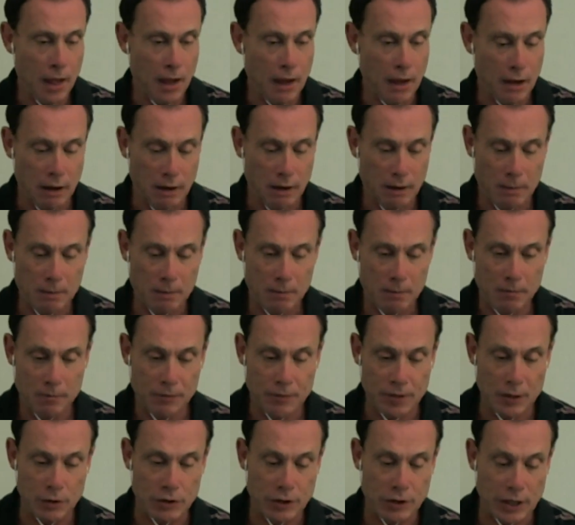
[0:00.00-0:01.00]
um,
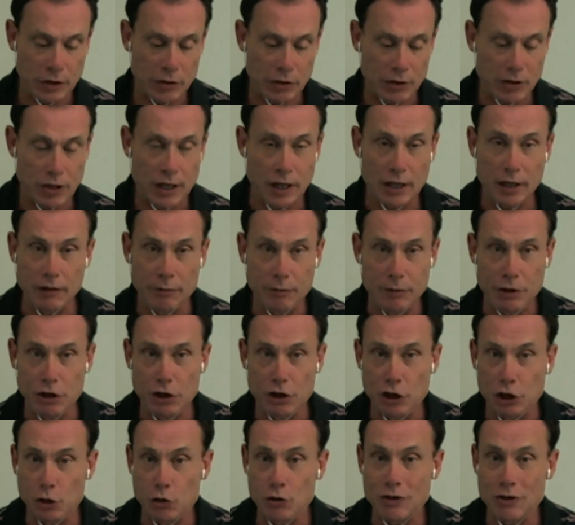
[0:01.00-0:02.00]
that was actually taken from
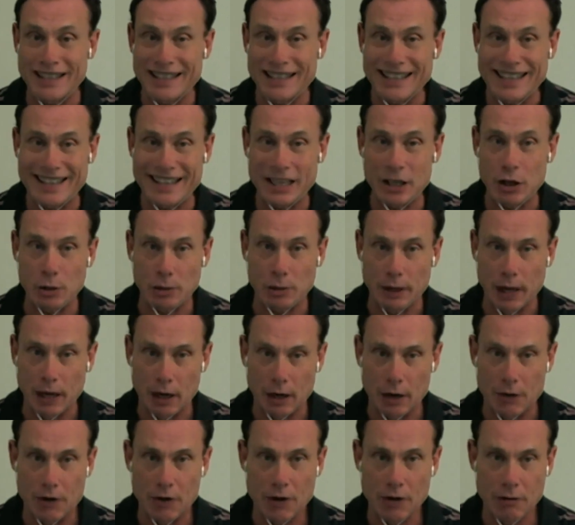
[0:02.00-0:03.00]
the UTE
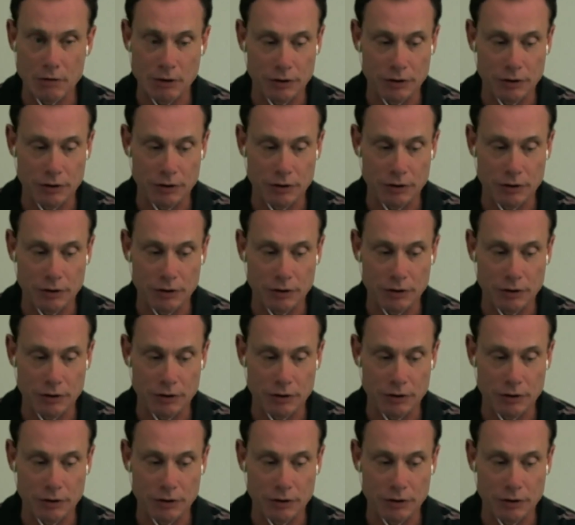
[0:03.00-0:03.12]
crowd.